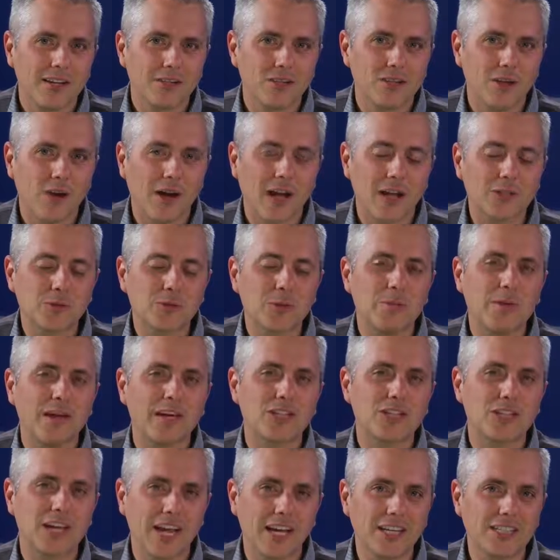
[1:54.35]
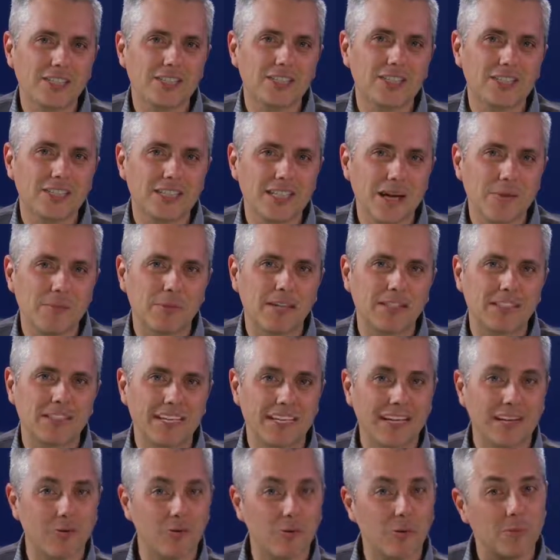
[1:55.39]
So as we make changes to Template
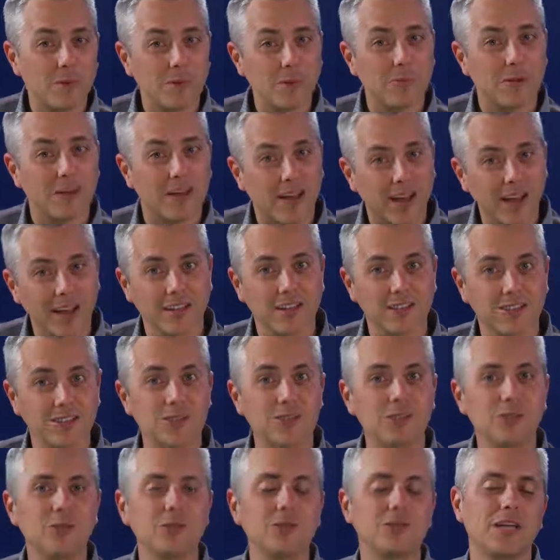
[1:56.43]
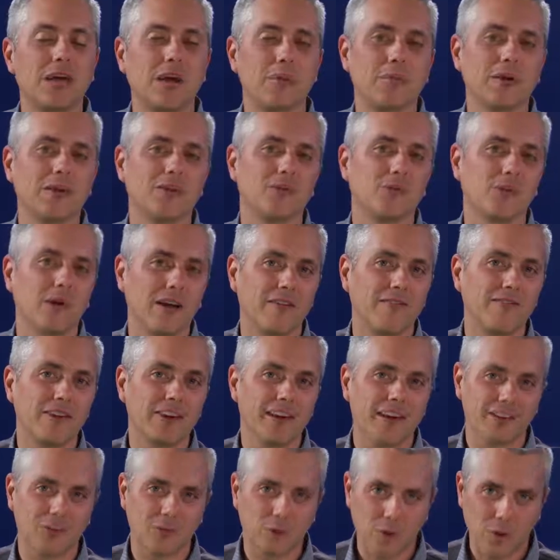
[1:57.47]
10, it will be because the News app gets revved
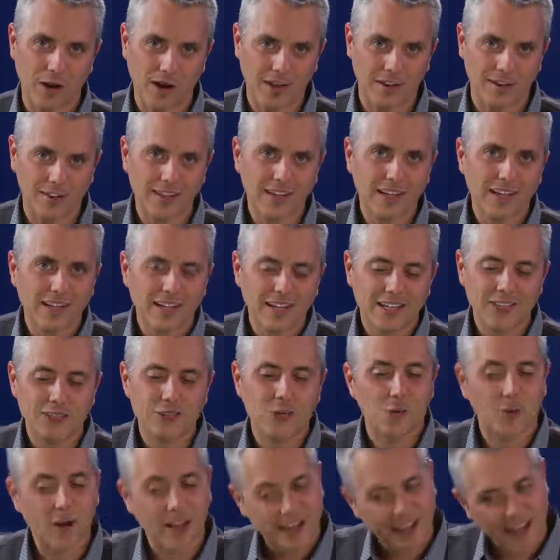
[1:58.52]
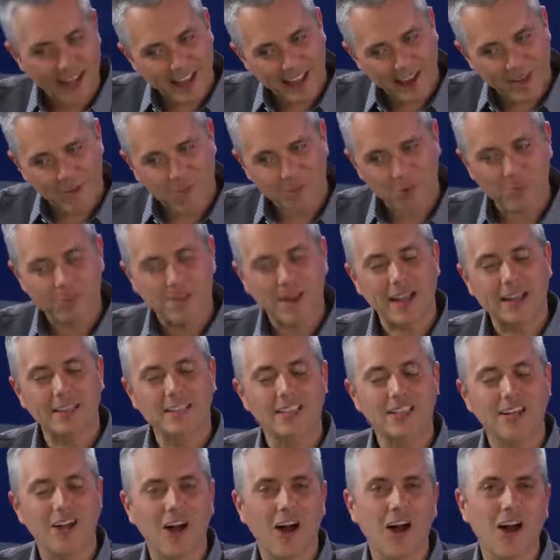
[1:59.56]
as well. And so right now, we're
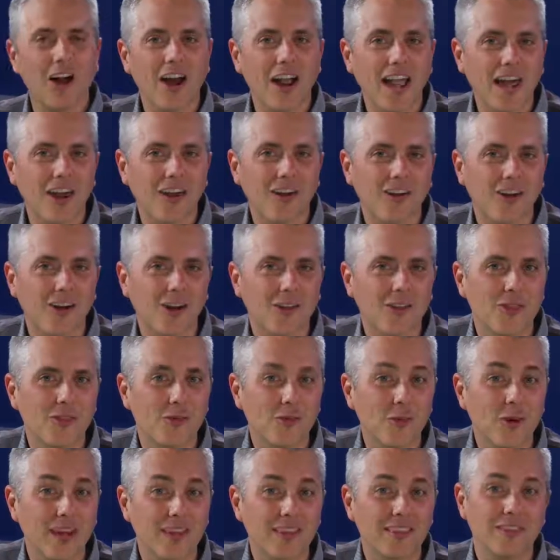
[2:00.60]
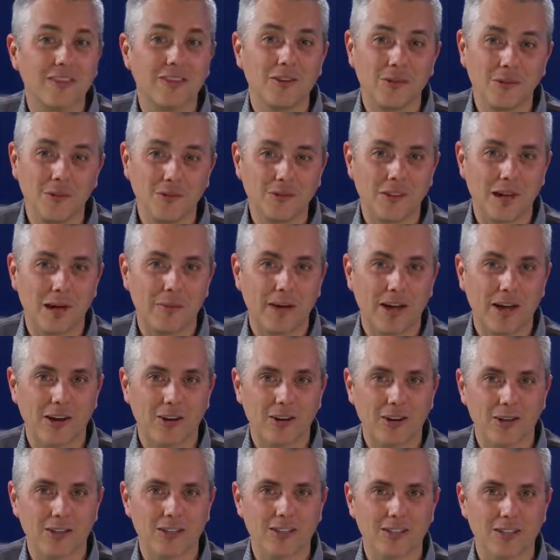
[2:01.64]
basing our header on the way that the News app header looks.